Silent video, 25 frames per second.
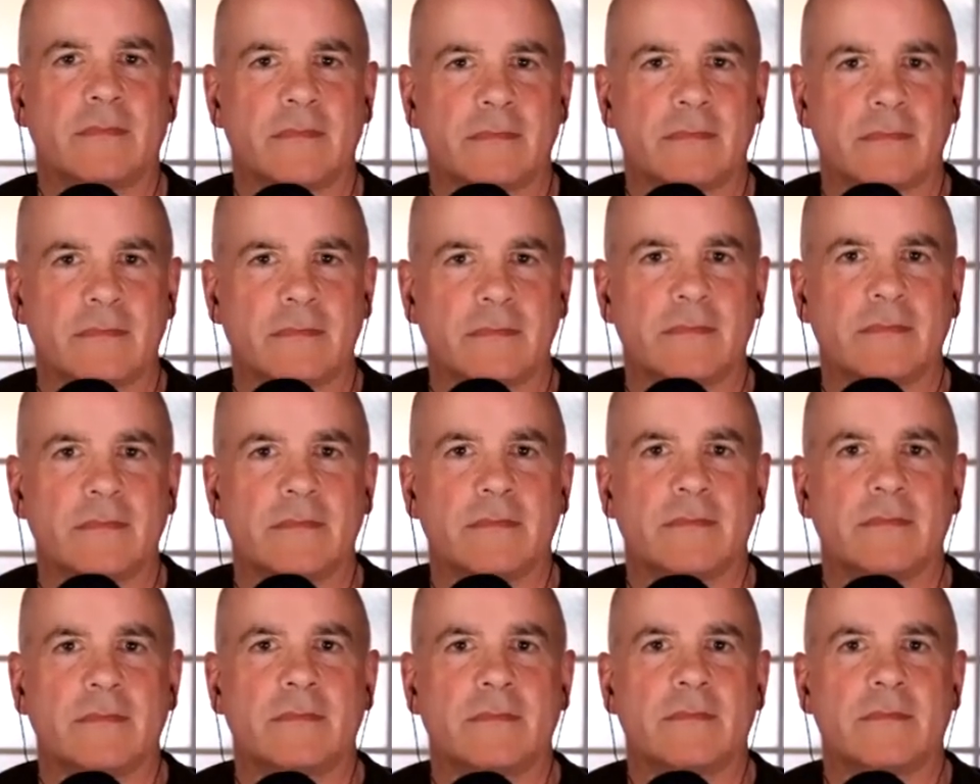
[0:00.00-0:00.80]

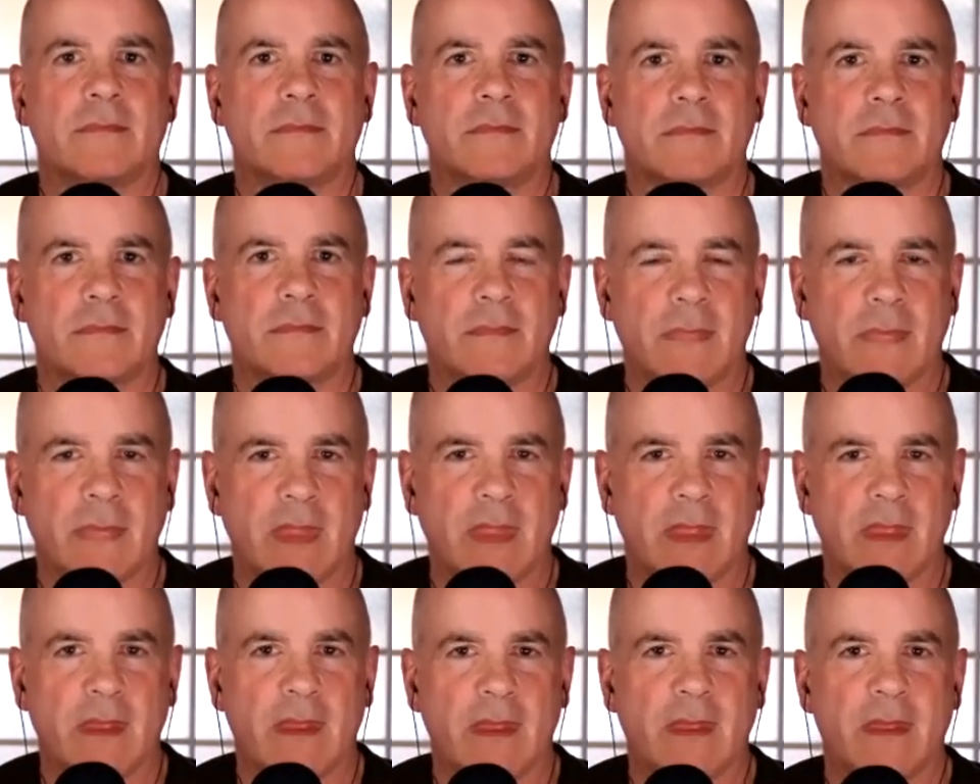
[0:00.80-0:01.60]

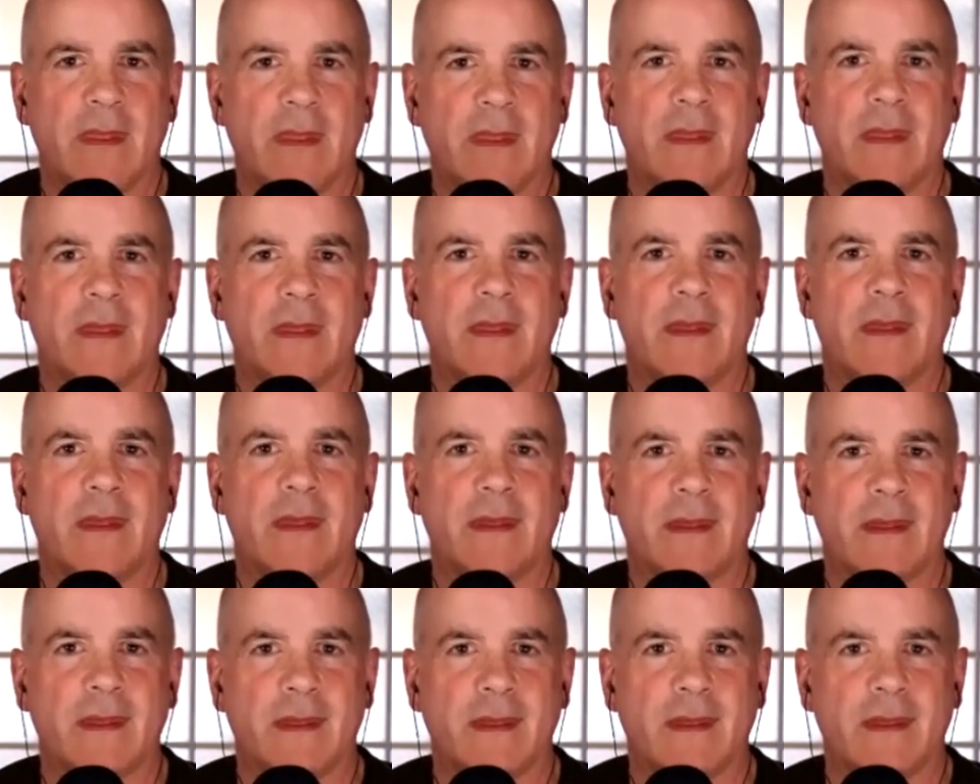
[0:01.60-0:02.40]

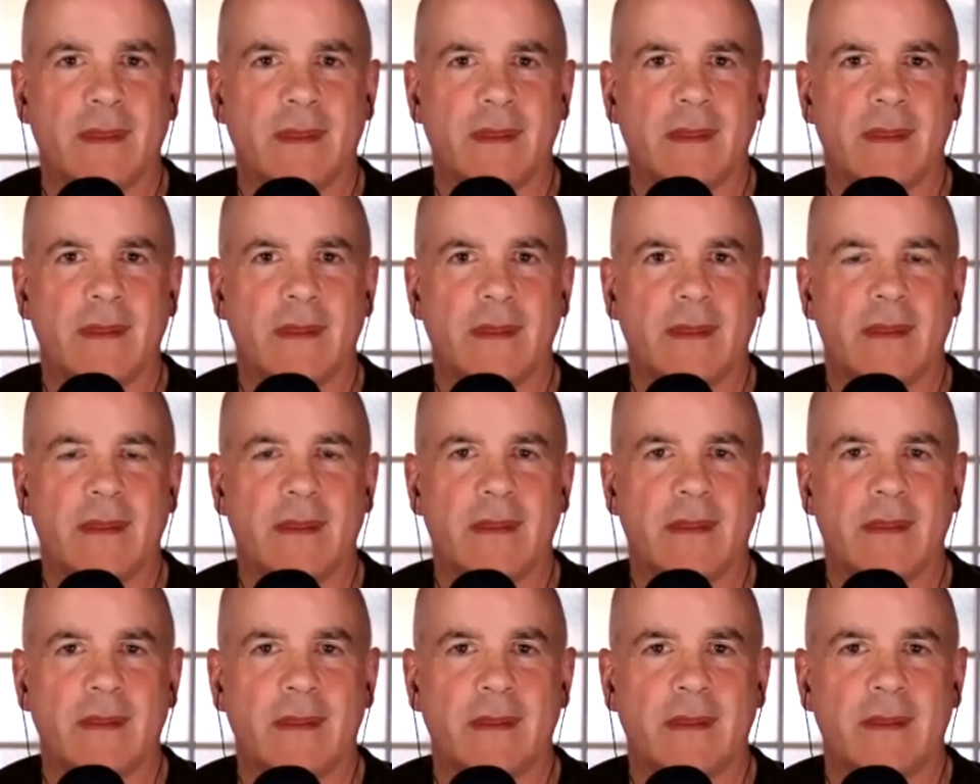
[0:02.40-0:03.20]

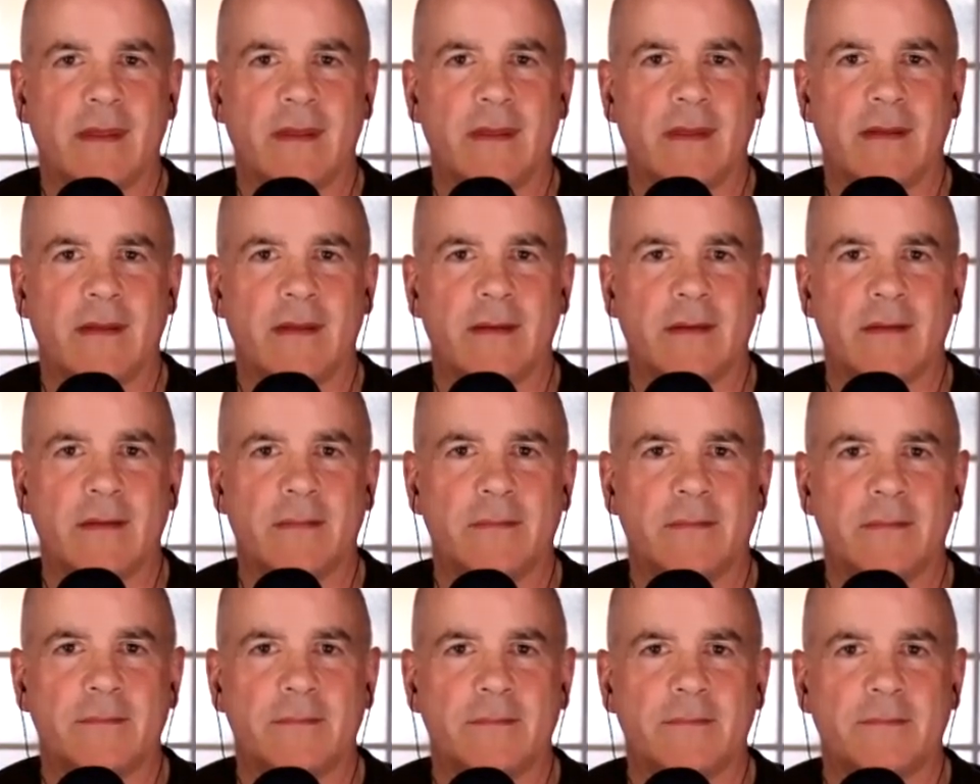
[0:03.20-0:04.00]

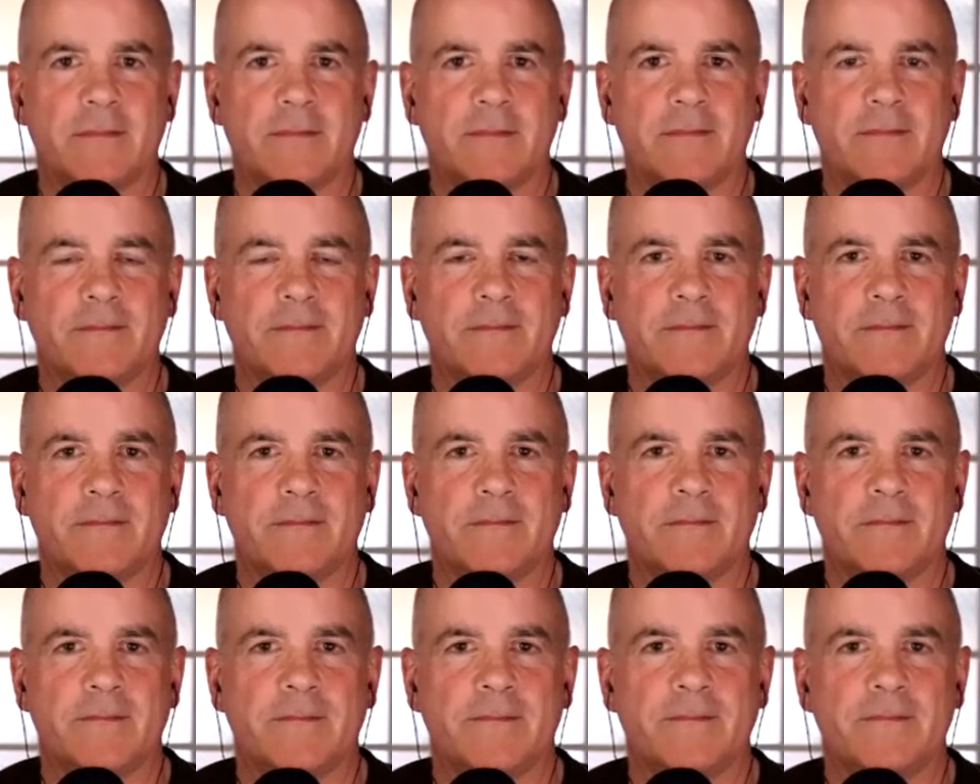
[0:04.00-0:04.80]

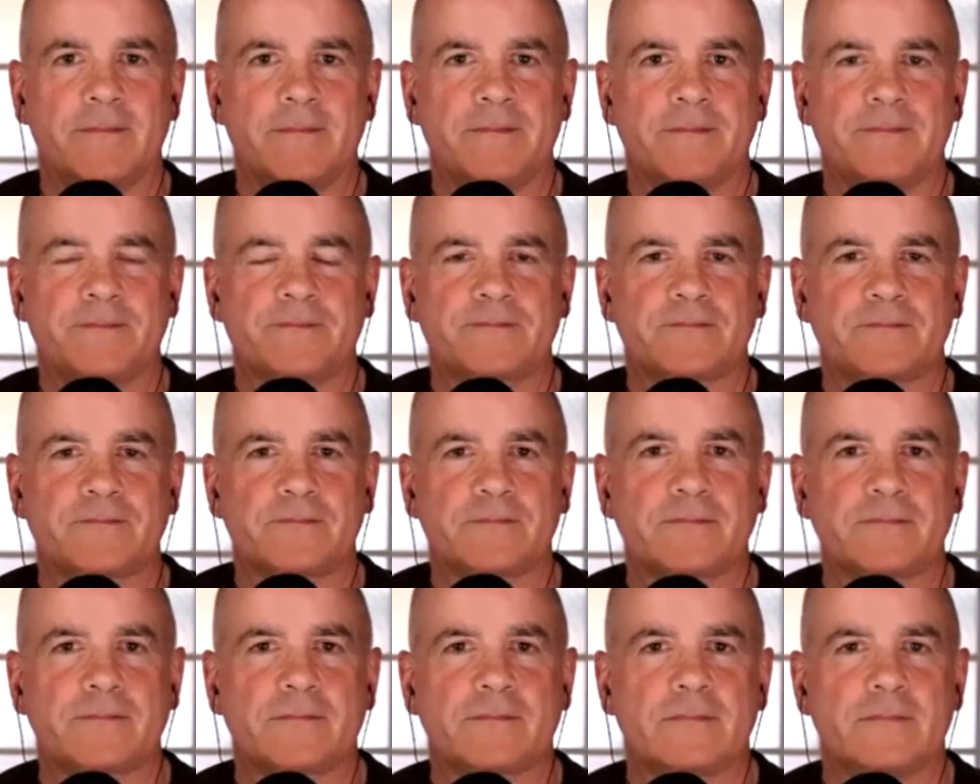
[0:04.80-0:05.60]

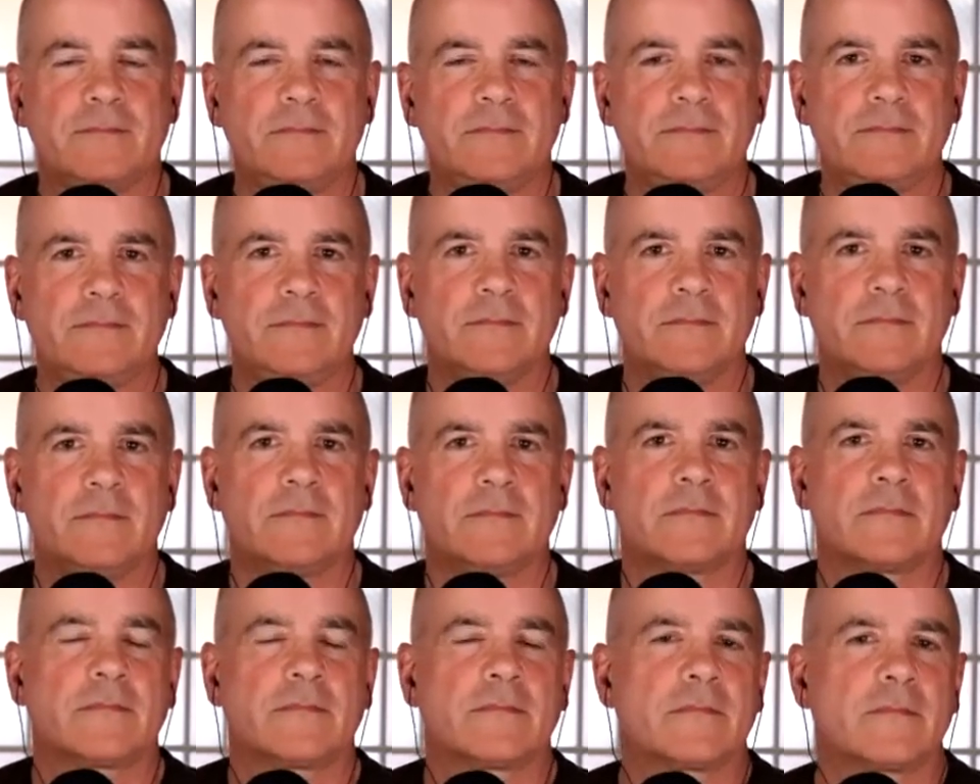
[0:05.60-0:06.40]

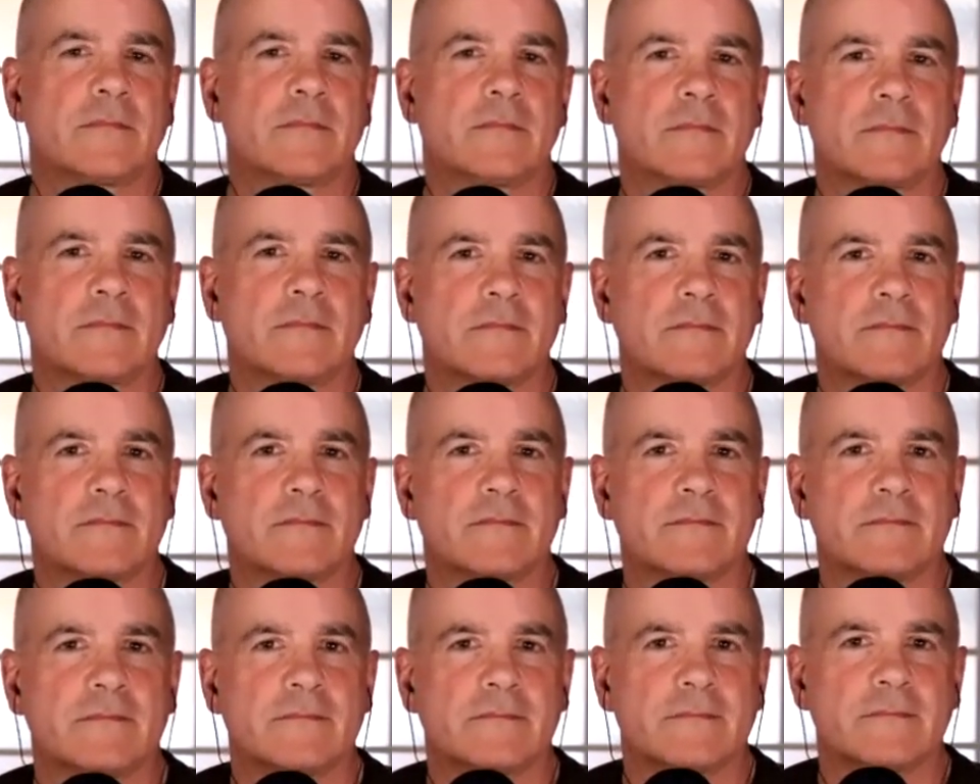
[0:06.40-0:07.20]

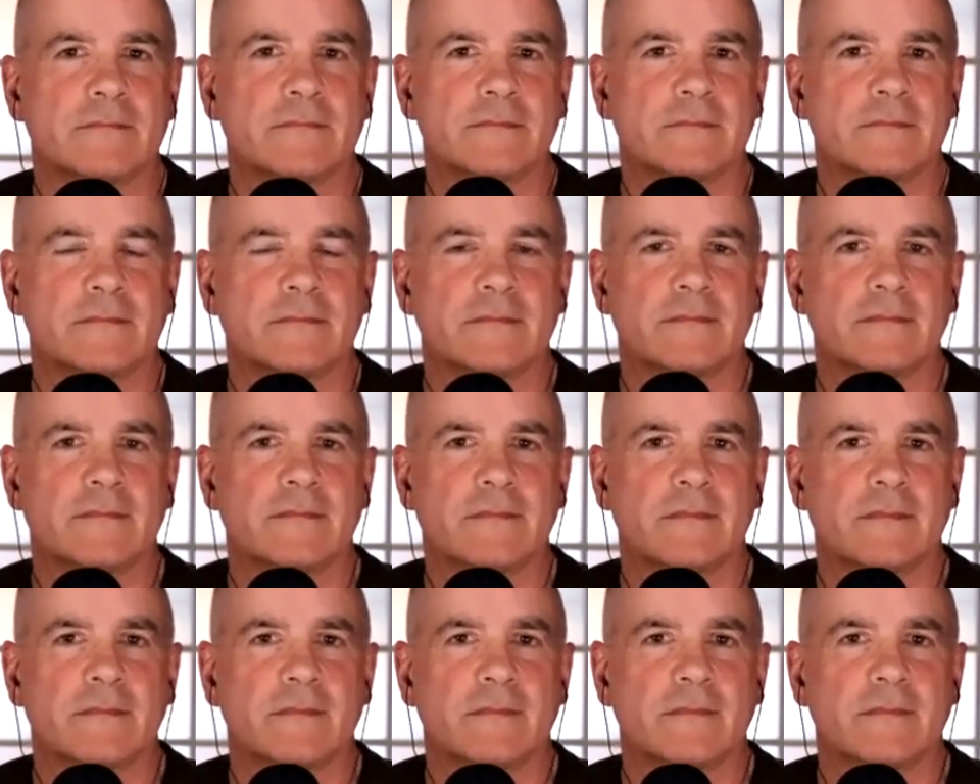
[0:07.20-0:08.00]
No words are spoken by the person on screen.